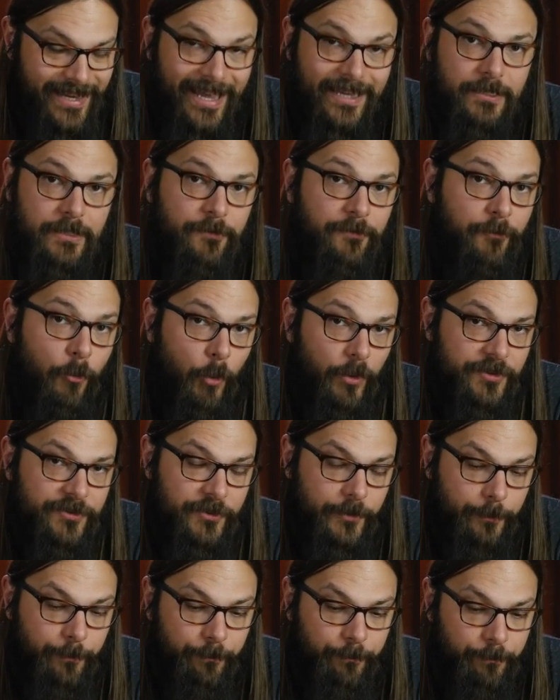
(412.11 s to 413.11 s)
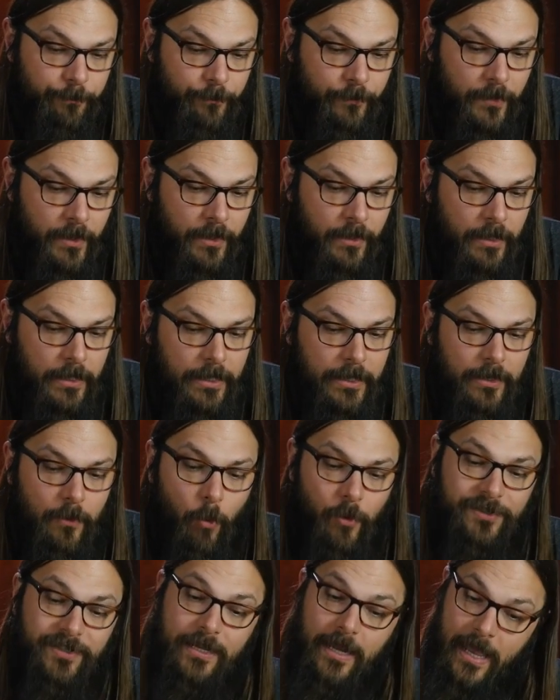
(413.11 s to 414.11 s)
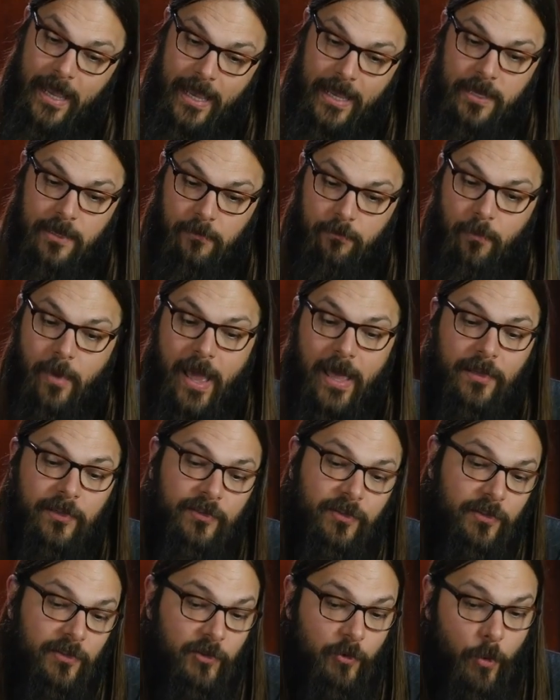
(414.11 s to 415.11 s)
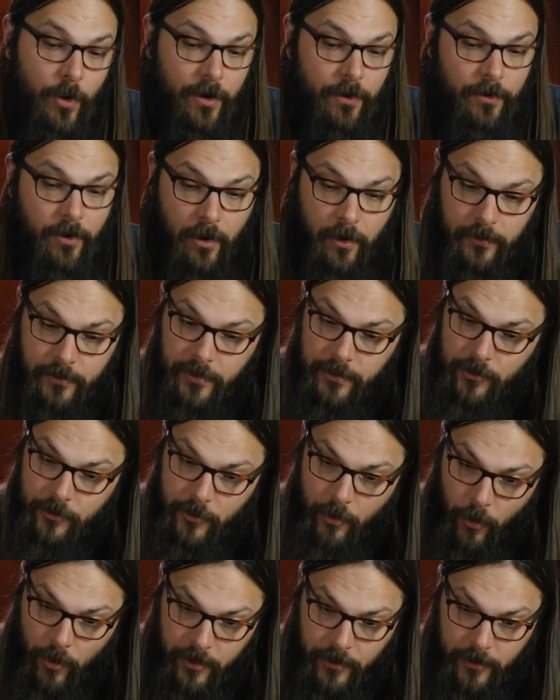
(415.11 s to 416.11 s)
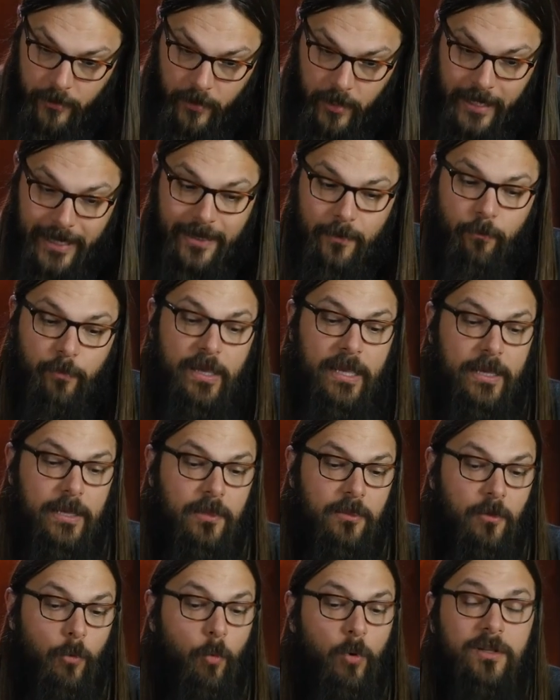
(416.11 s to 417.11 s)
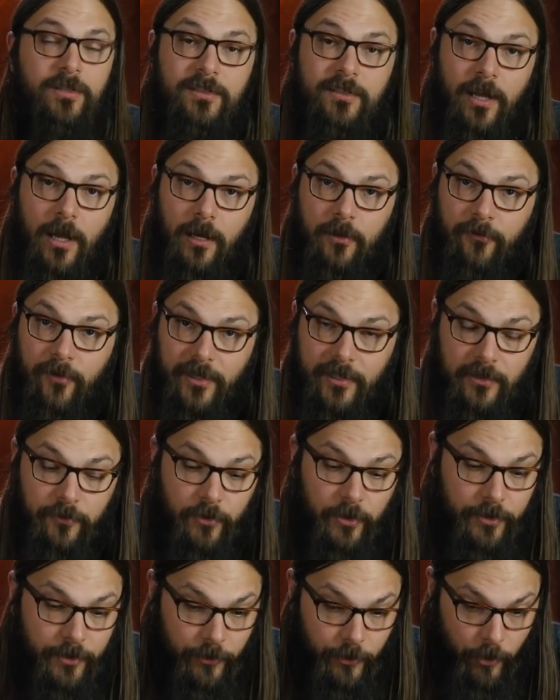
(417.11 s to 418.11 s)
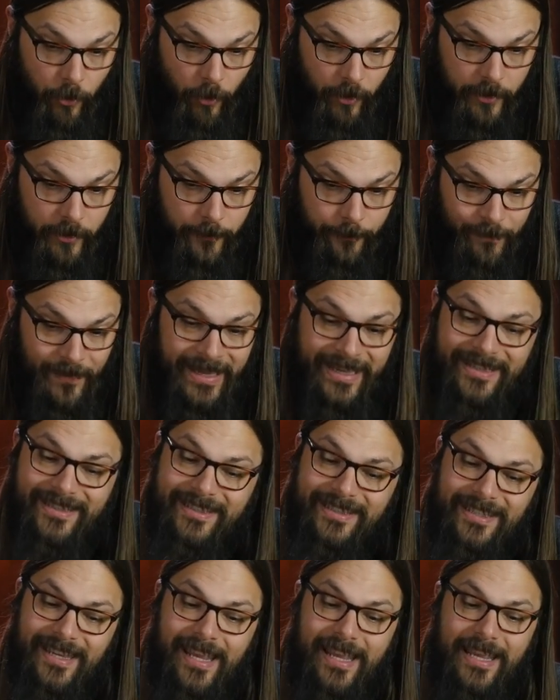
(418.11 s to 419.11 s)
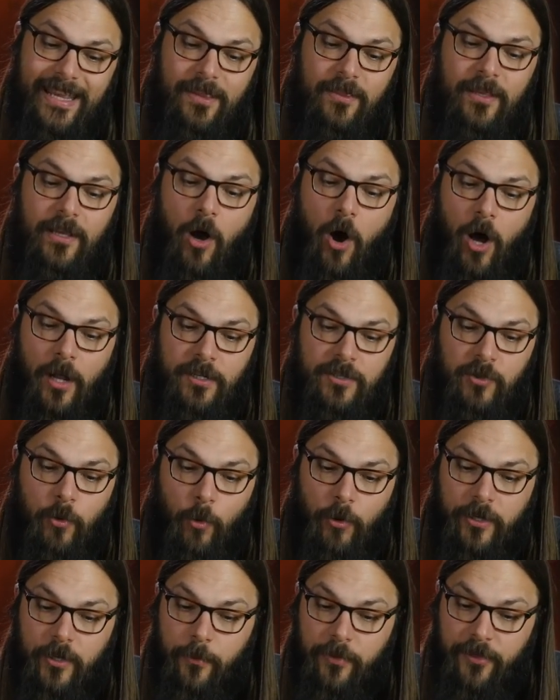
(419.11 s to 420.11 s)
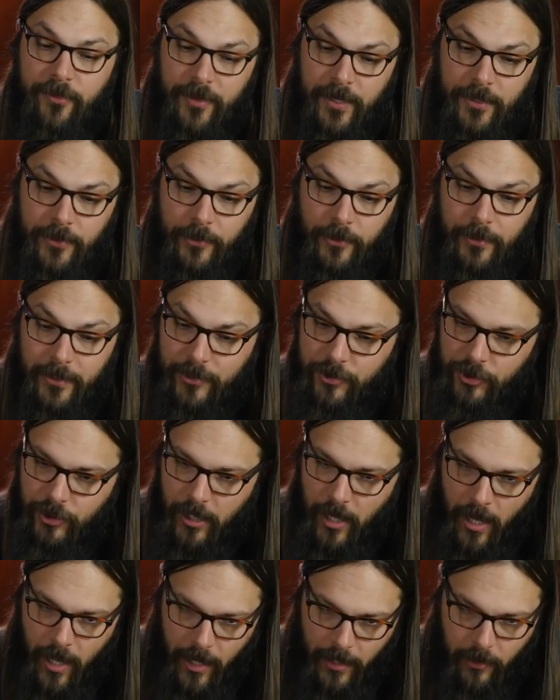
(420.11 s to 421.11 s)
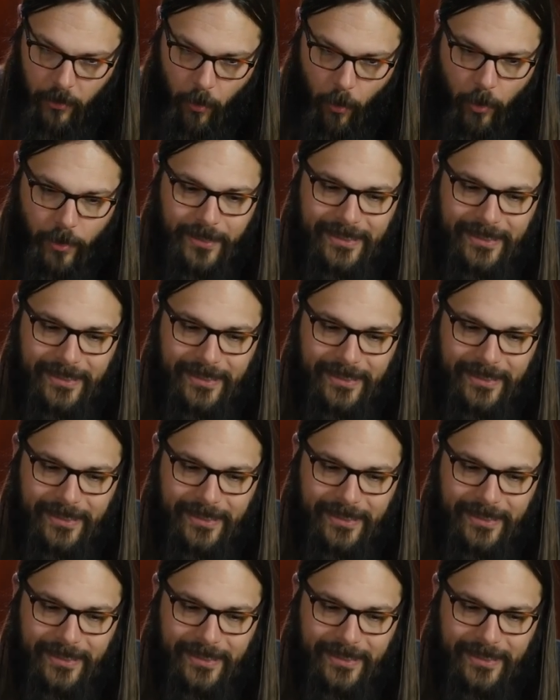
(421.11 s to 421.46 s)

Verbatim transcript: as a foursome? Was it A, Madison Square Garden in New York, B, the Woodstock Festival in New York, C, the Auditorium Theater in Chicago, or